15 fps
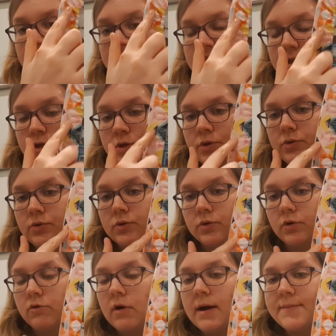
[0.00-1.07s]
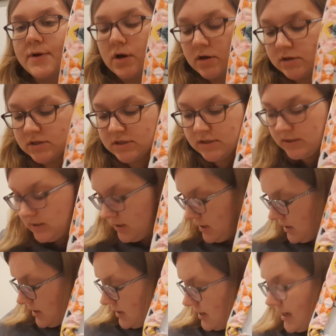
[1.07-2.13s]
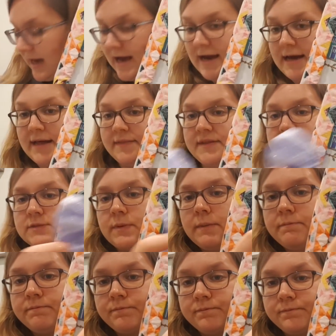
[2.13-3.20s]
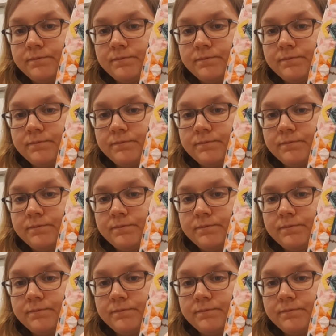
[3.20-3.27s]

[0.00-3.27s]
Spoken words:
this is a new grime guard, and this one,